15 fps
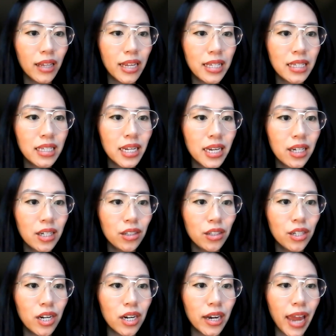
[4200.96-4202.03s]
let's take a
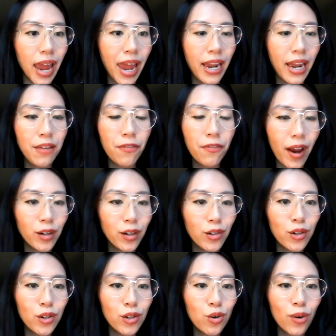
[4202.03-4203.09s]
look. Any
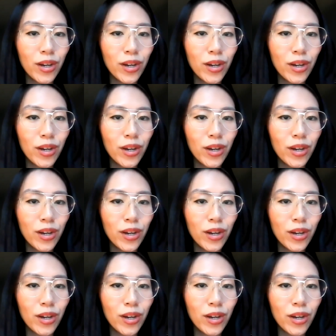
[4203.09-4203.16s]
final